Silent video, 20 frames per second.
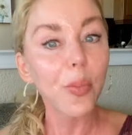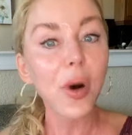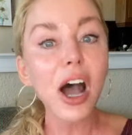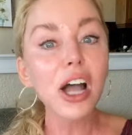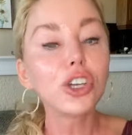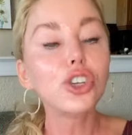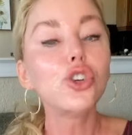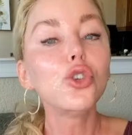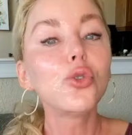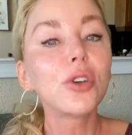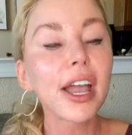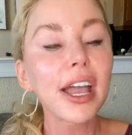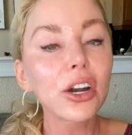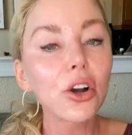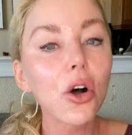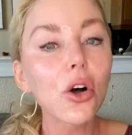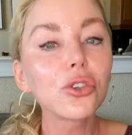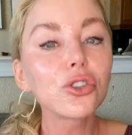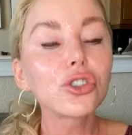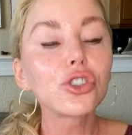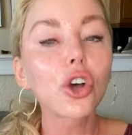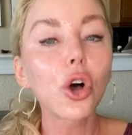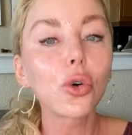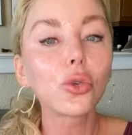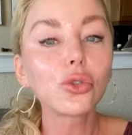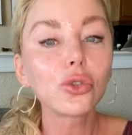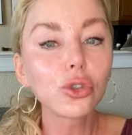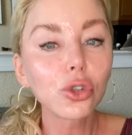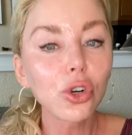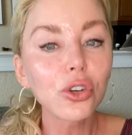But you can
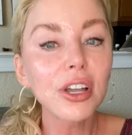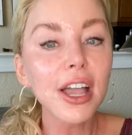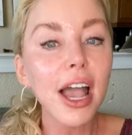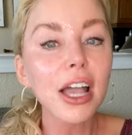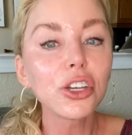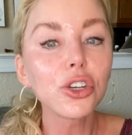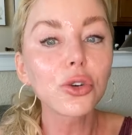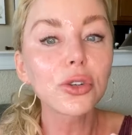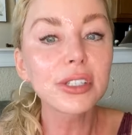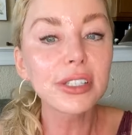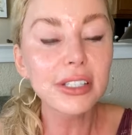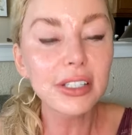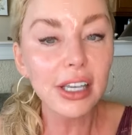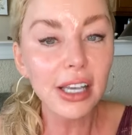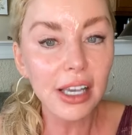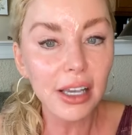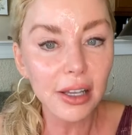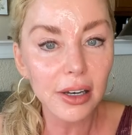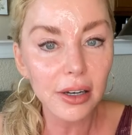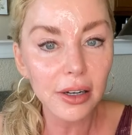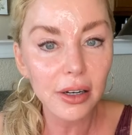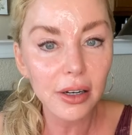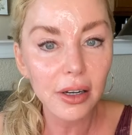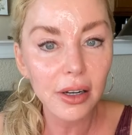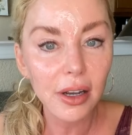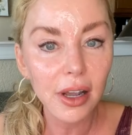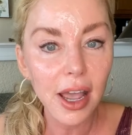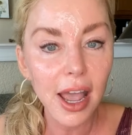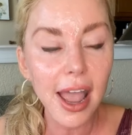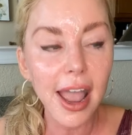also look at your
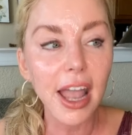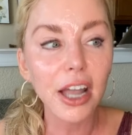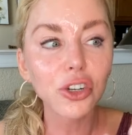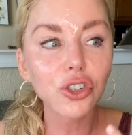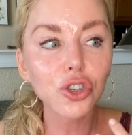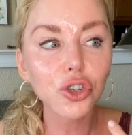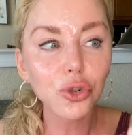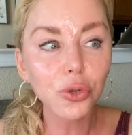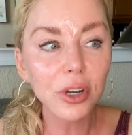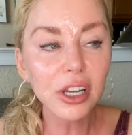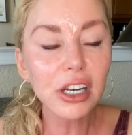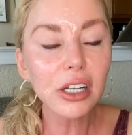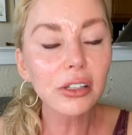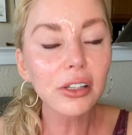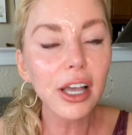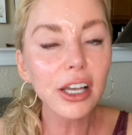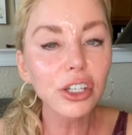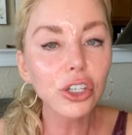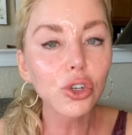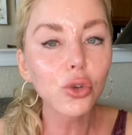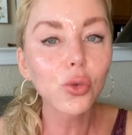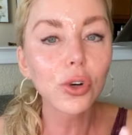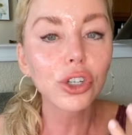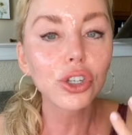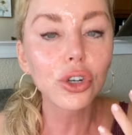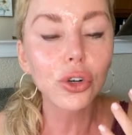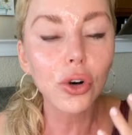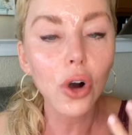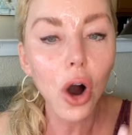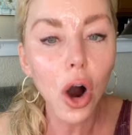skin and treat it like you
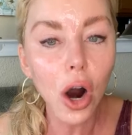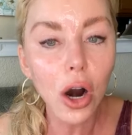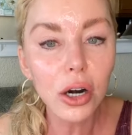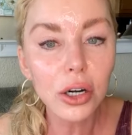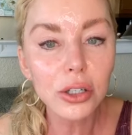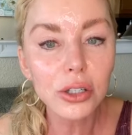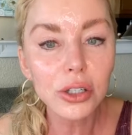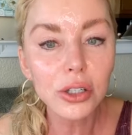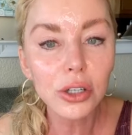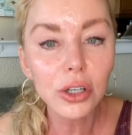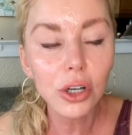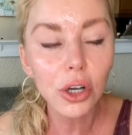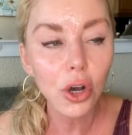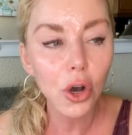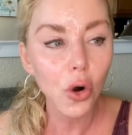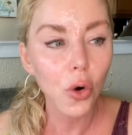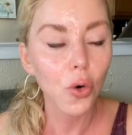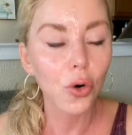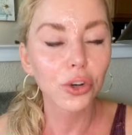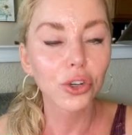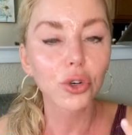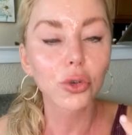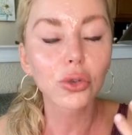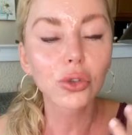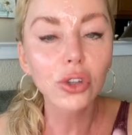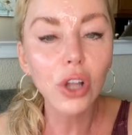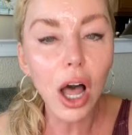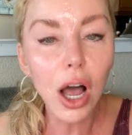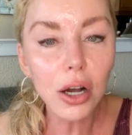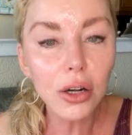would your heart or
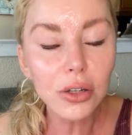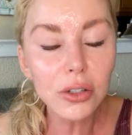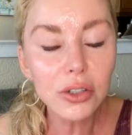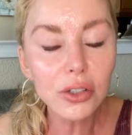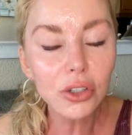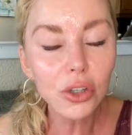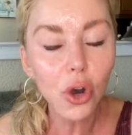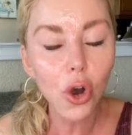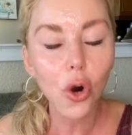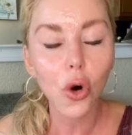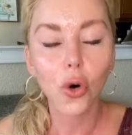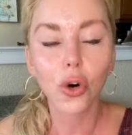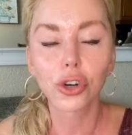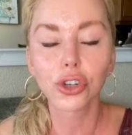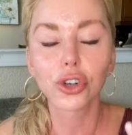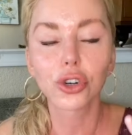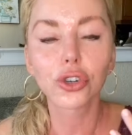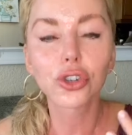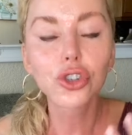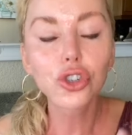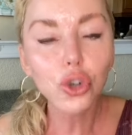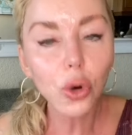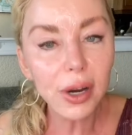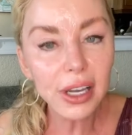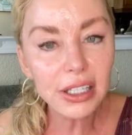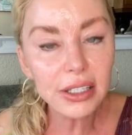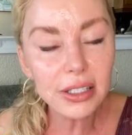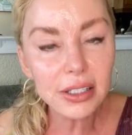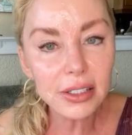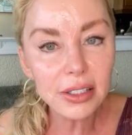your lungs or your
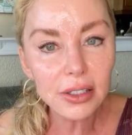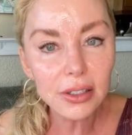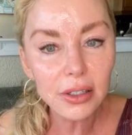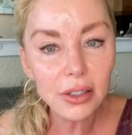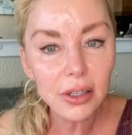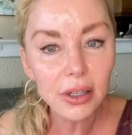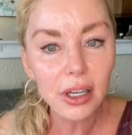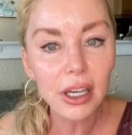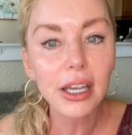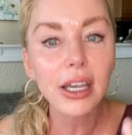joints.